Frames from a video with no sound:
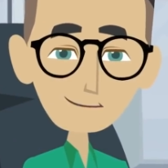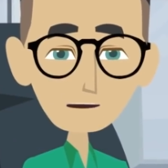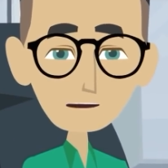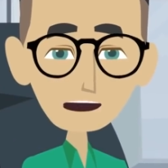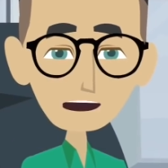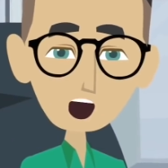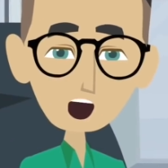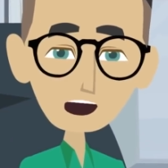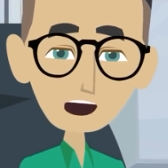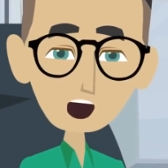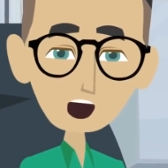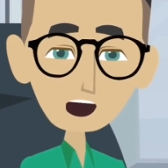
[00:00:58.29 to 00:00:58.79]
that
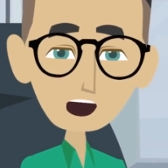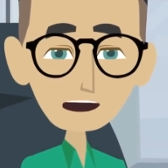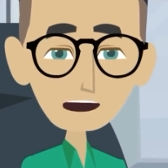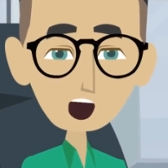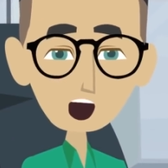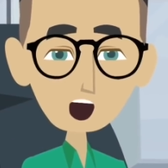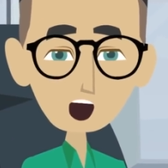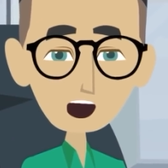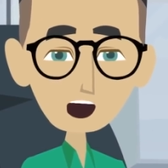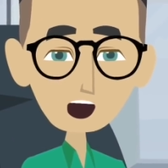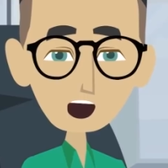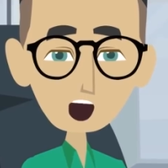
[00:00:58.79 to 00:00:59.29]
allows you to
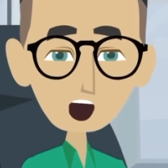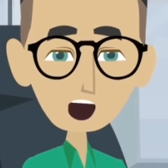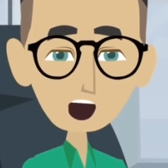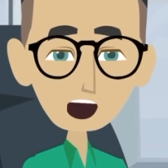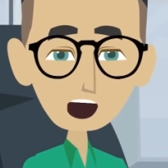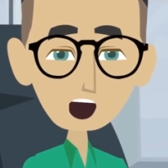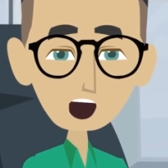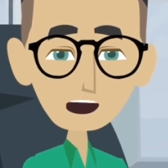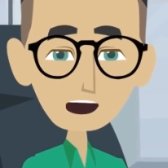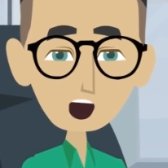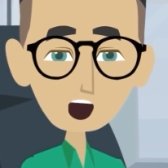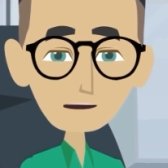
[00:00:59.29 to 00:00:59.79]
not only
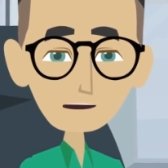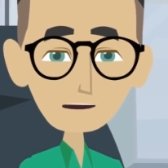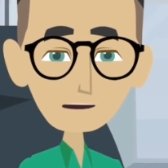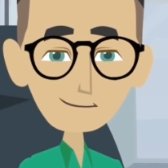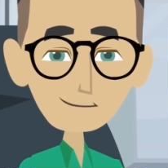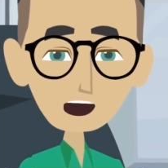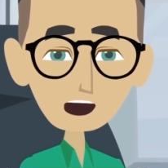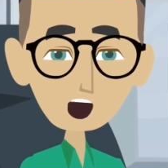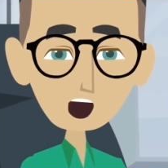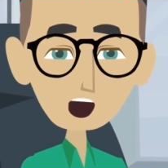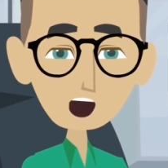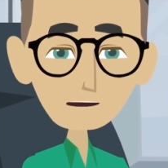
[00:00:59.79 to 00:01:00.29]
invest
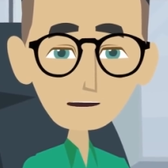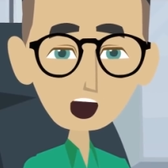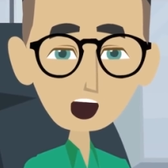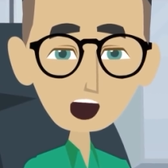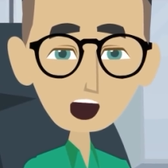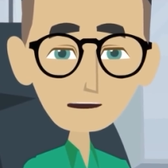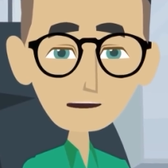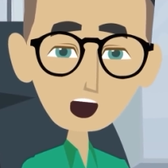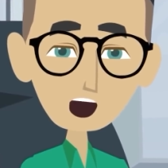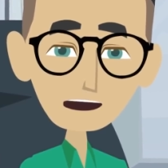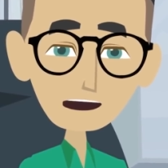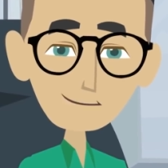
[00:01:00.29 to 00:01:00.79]
and
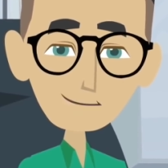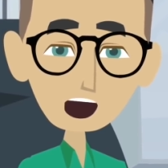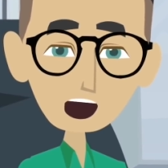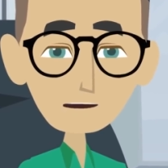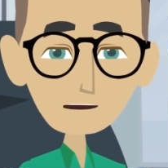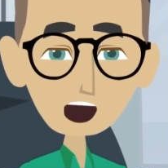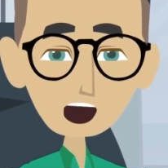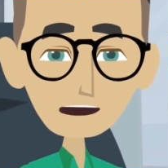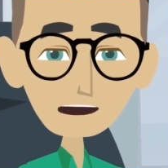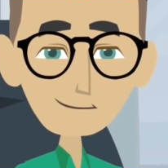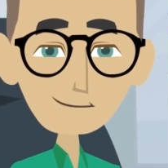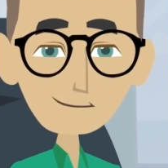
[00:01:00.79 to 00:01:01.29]
plan for the future,